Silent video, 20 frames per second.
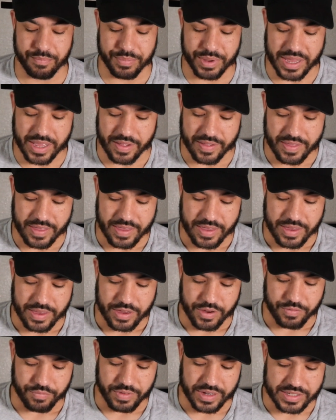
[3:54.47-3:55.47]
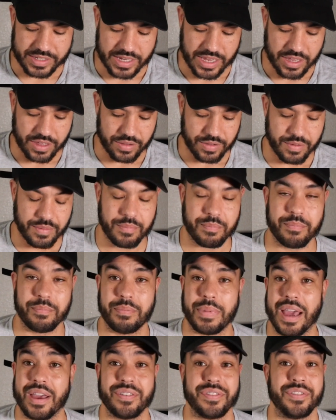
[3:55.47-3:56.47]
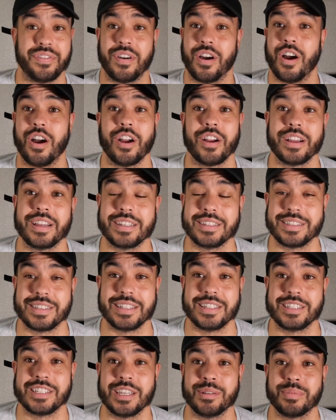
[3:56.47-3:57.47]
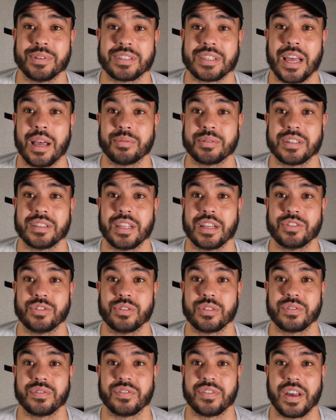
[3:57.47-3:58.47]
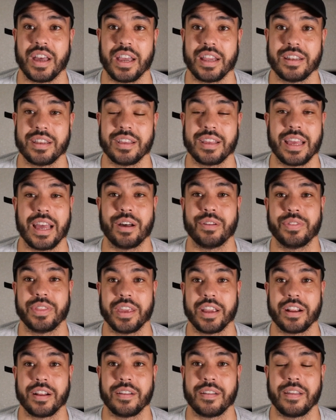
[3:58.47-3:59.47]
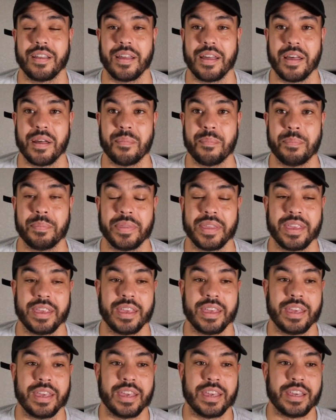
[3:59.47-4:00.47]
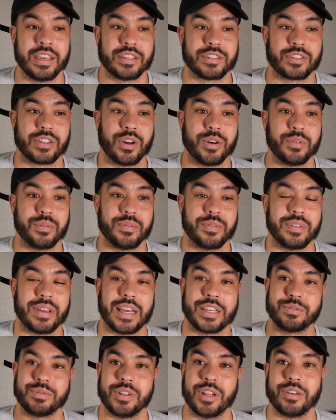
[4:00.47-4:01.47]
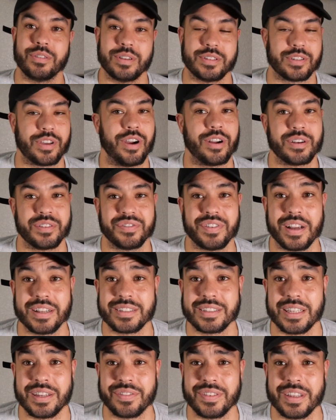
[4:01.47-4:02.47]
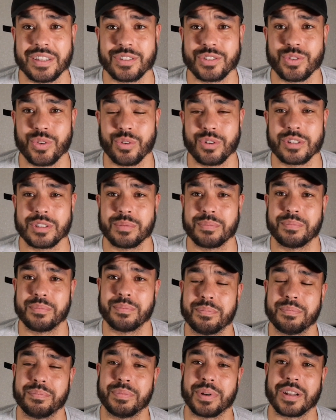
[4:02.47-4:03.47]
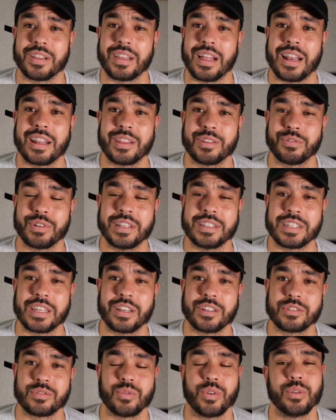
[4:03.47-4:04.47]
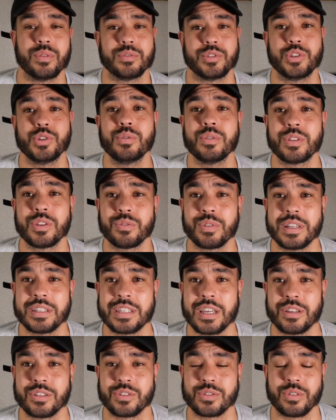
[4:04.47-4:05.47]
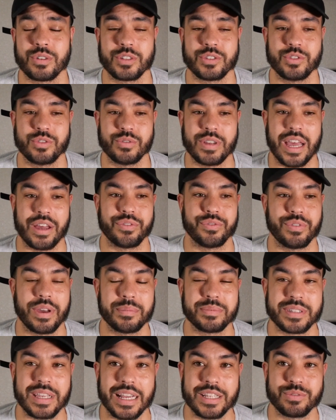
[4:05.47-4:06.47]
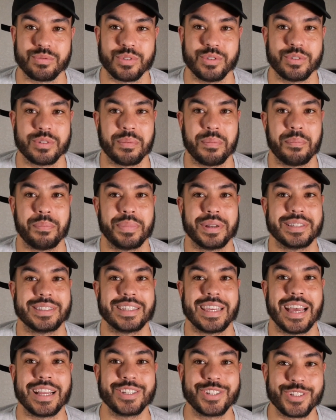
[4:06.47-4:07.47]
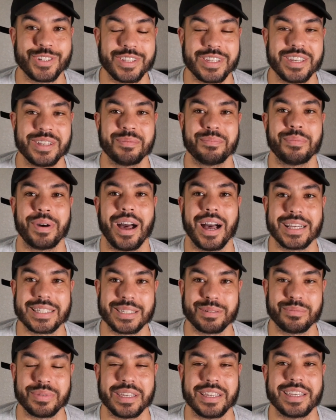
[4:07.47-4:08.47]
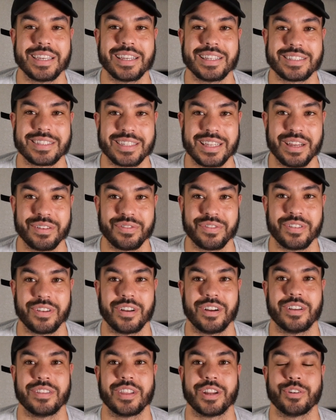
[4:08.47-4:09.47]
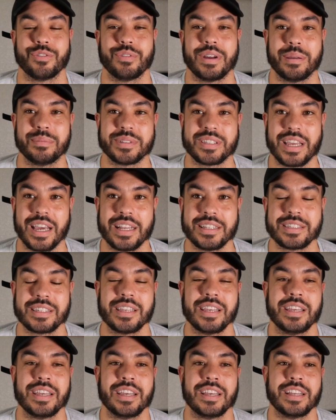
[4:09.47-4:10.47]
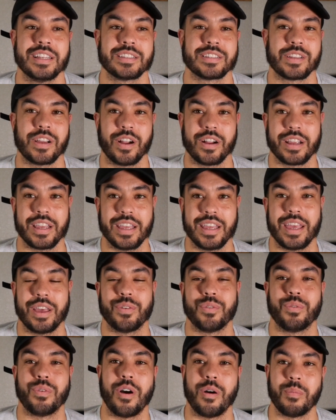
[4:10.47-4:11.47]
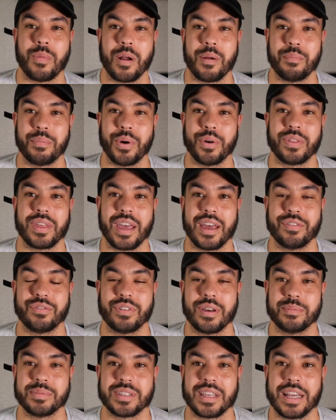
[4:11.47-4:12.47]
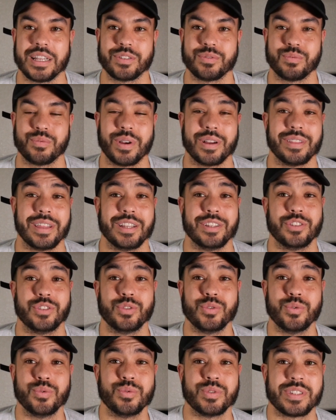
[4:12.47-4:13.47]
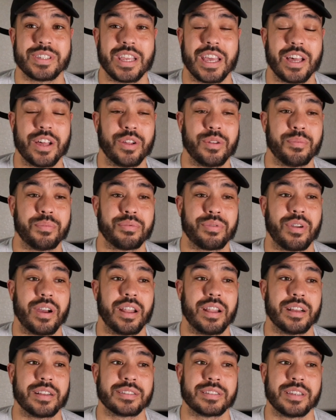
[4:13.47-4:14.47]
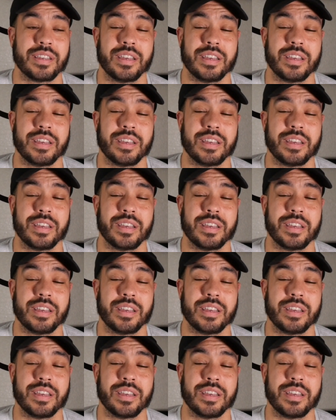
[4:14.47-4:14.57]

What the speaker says: But retail by far is the cheapest option that you can find out there. So as we know, it's hard to find stuff in stores, but a lot of the two of the retail stores do have websites where you can possibly get stuff on their websites. Target and Walmart both have websites where they do sell product.